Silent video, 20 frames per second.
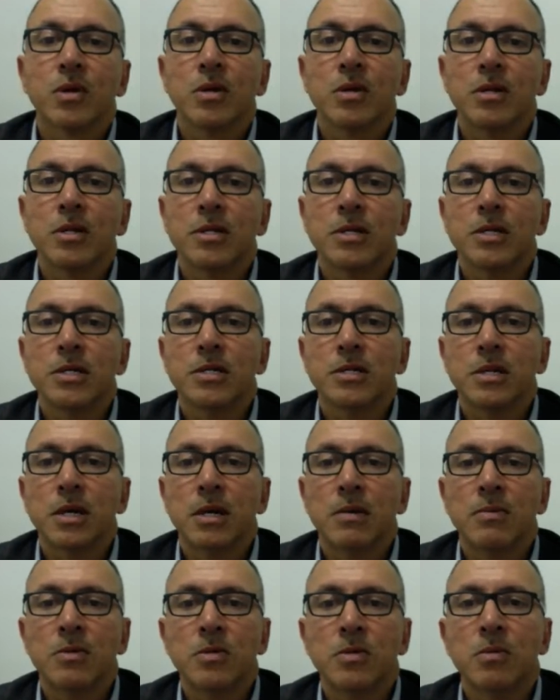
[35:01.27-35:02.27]
Nitesh,
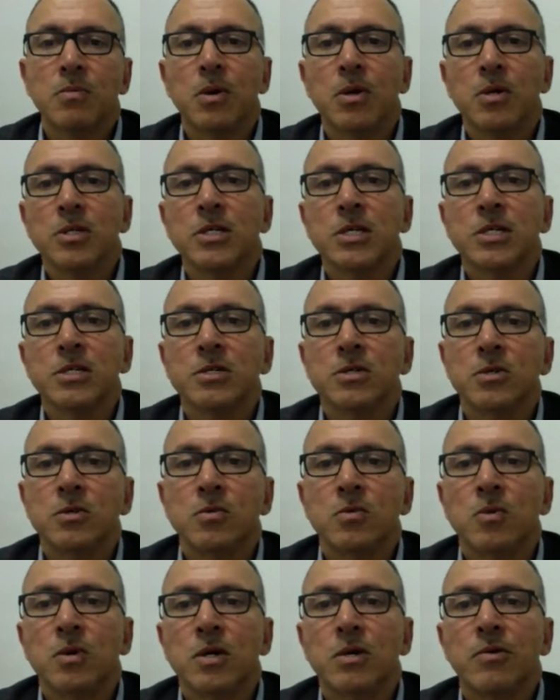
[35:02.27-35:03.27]
I do apologize. You
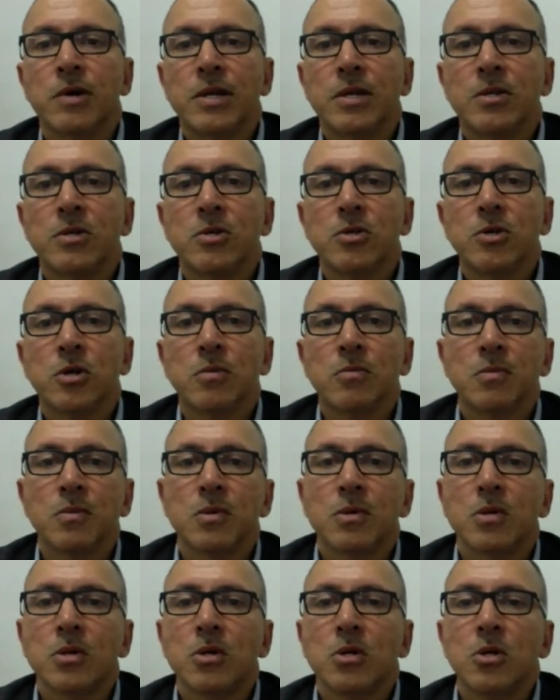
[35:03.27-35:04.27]
were right on top.
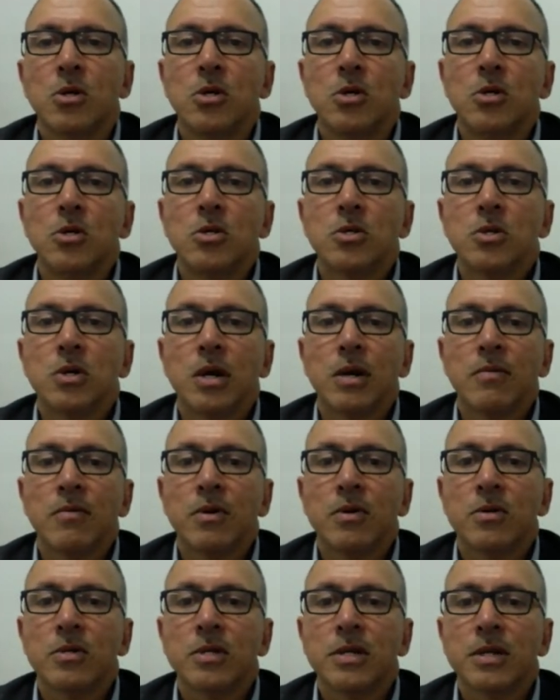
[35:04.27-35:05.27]
So I'm
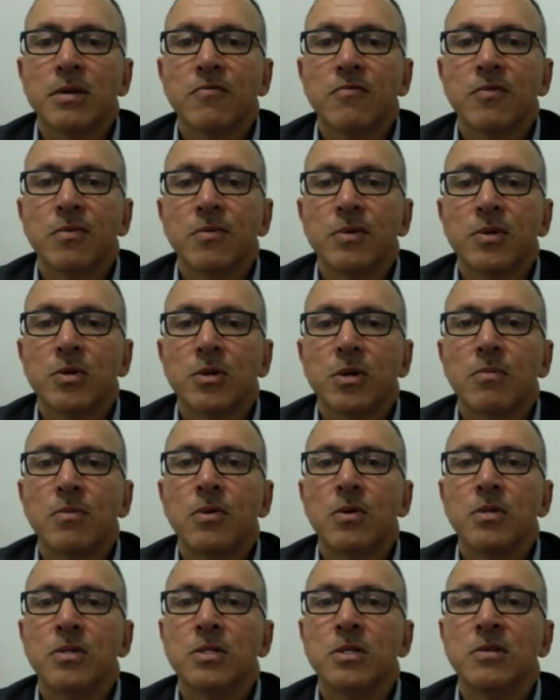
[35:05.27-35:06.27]
going to take from the top,
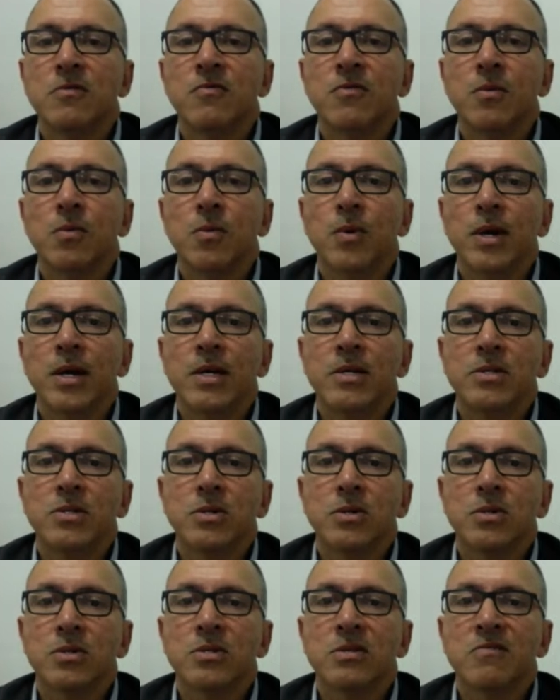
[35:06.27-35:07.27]
not just from where I
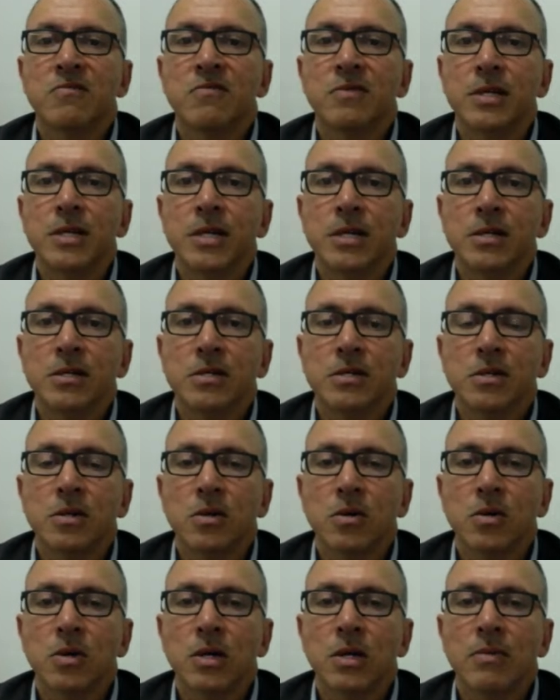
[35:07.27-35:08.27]
saw Sabina.
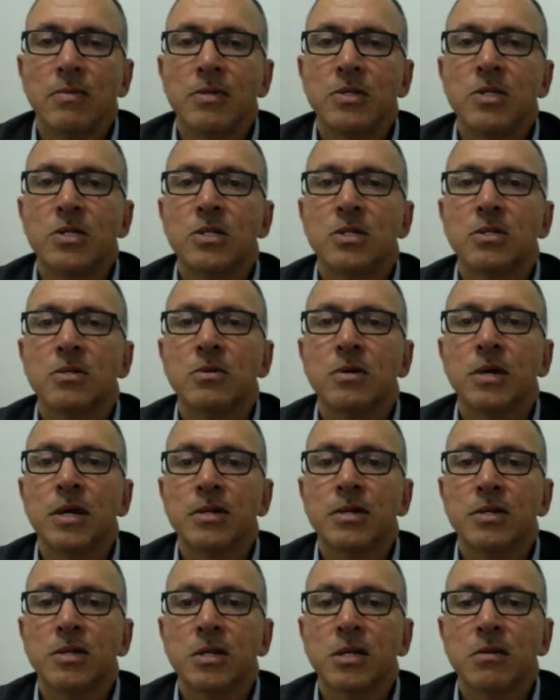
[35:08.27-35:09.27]
So let me just get
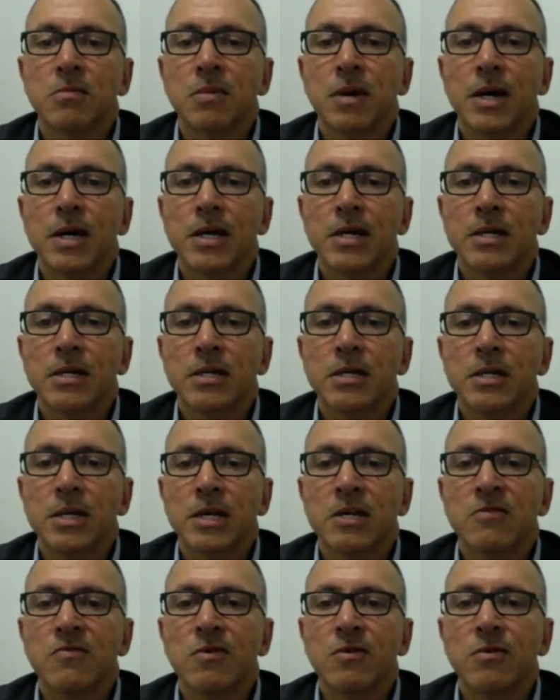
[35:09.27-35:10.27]
straight back.
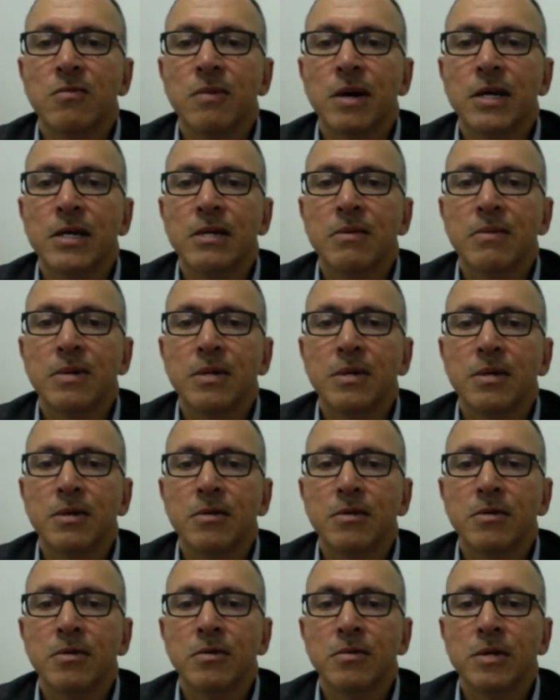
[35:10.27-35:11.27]
Thanks for reminding me,
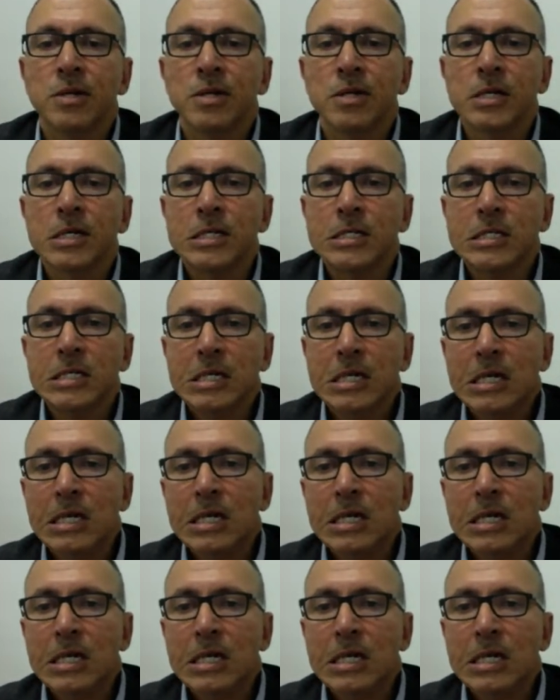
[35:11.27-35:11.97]
Nitesh,